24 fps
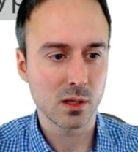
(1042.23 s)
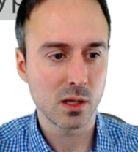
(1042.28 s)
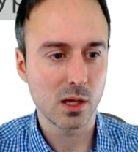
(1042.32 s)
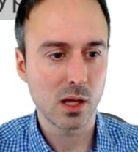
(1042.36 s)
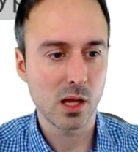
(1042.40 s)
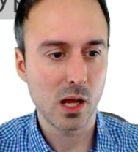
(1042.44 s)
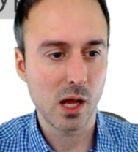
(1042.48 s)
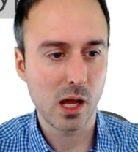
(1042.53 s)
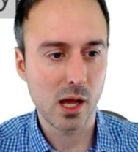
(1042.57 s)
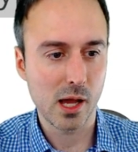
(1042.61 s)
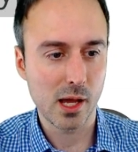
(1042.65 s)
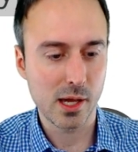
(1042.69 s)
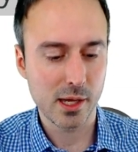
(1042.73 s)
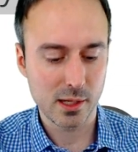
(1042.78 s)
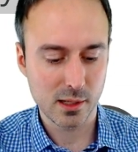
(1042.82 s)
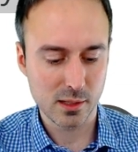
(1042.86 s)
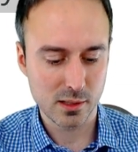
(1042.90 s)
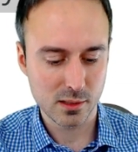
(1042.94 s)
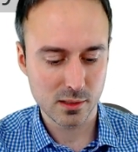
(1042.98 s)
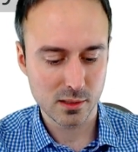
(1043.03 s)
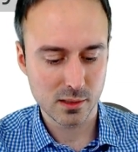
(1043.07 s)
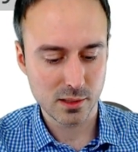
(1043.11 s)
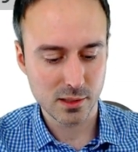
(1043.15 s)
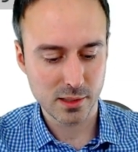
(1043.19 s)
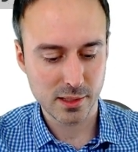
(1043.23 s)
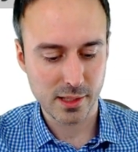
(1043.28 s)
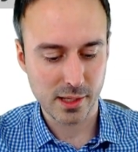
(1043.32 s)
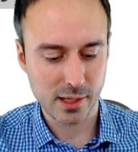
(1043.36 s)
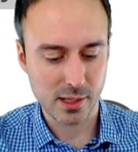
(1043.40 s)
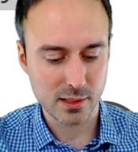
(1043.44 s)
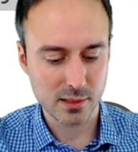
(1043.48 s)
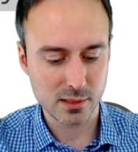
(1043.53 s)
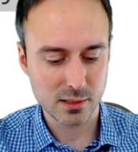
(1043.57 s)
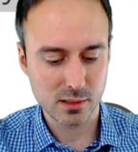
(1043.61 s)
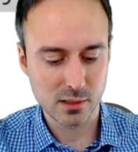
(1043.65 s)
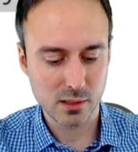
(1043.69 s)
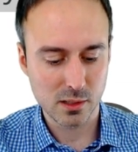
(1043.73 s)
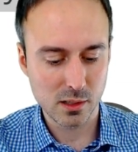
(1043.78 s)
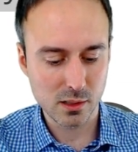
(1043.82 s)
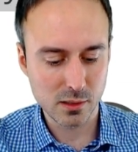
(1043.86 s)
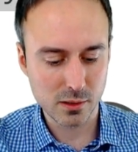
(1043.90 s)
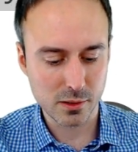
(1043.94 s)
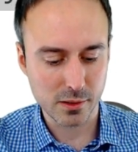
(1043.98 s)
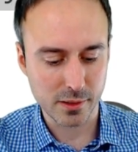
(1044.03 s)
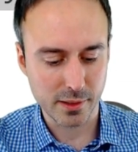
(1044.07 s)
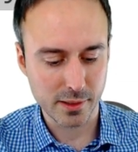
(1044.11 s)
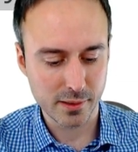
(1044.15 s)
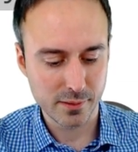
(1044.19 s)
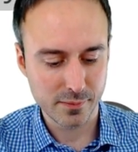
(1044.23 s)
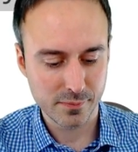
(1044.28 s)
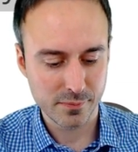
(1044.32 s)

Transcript: I get hungry.